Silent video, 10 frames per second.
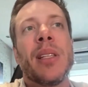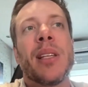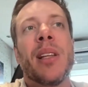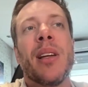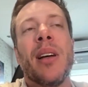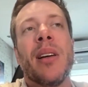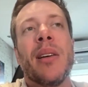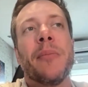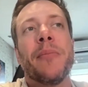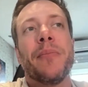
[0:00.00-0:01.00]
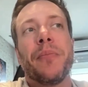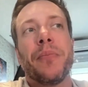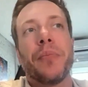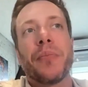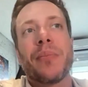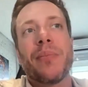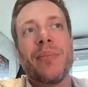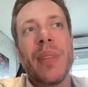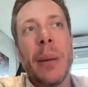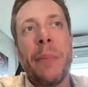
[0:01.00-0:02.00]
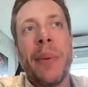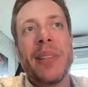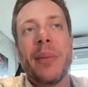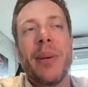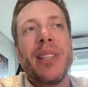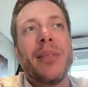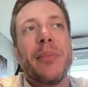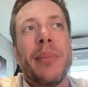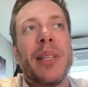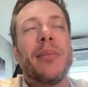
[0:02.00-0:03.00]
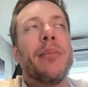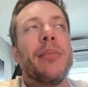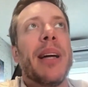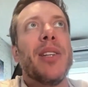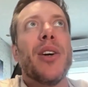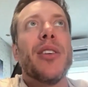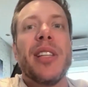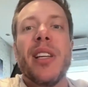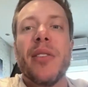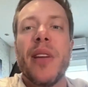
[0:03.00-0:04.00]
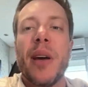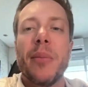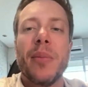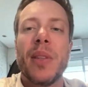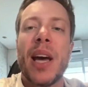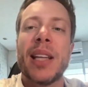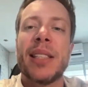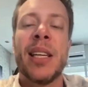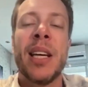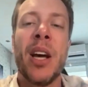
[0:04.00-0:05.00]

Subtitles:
a the minority of them that